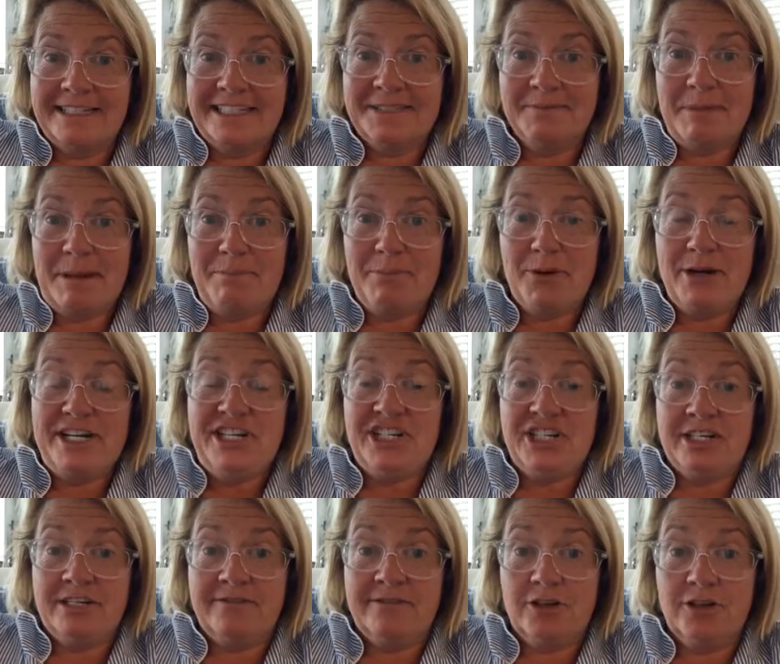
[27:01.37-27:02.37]
That's my
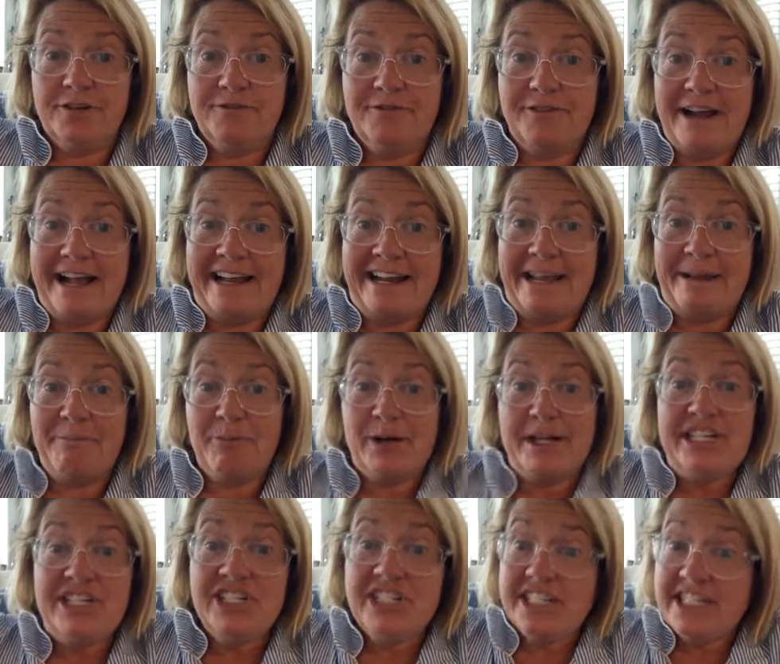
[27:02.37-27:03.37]
preaching. Good Friday
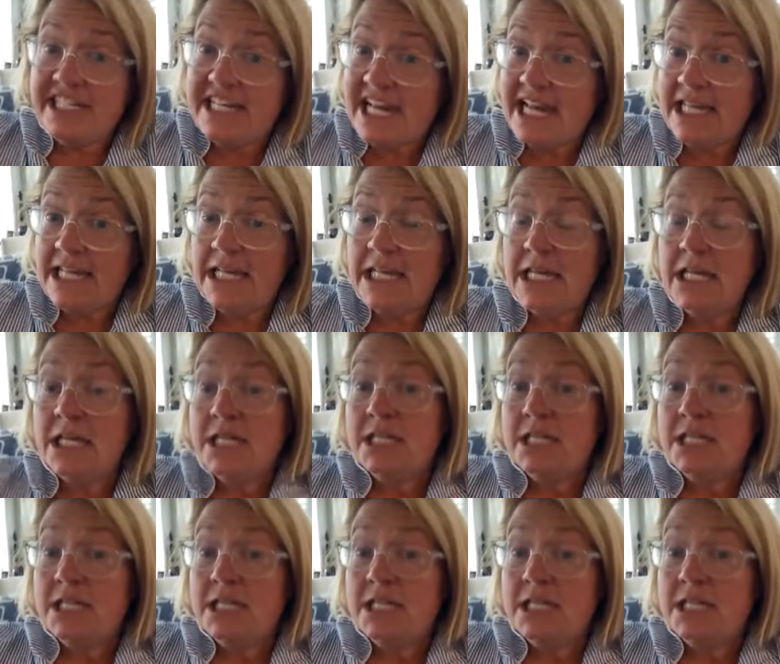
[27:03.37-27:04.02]
preaching today.